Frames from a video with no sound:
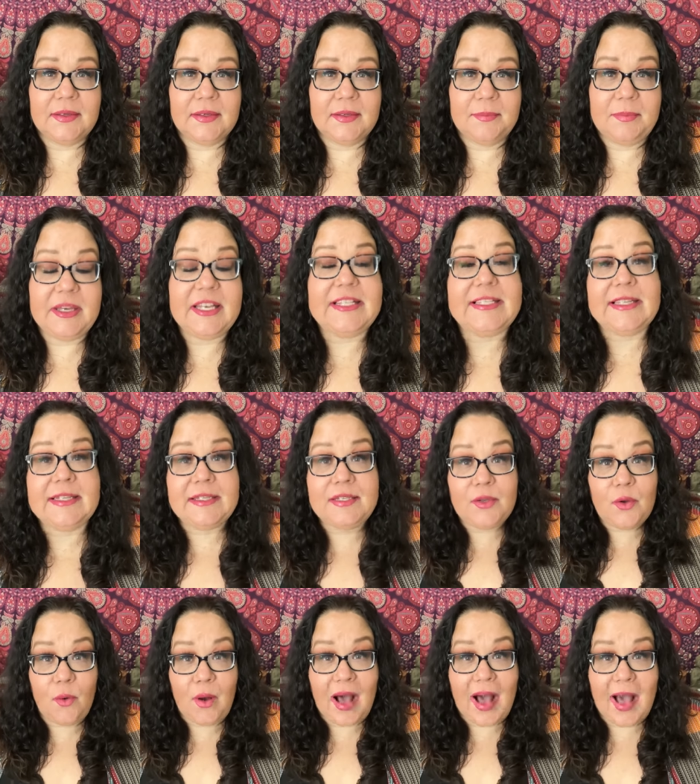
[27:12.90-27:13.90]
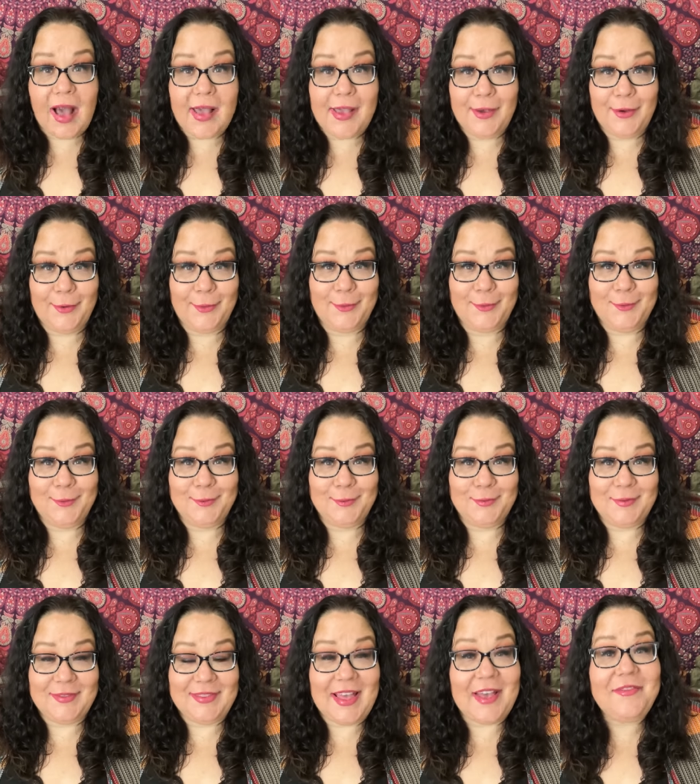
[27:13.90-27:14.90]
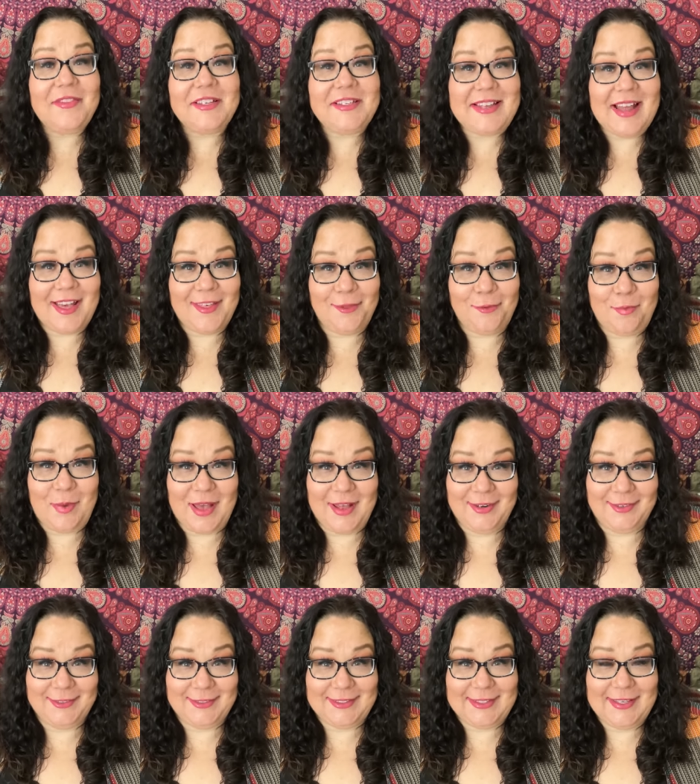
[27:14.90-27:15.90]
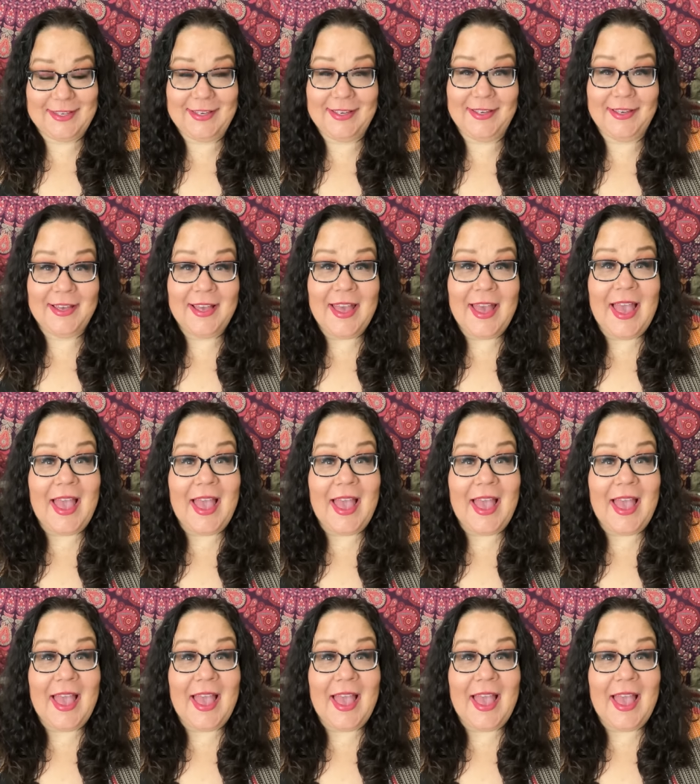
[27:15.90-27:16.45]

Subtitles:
because this is Ohio, they have the death penalty.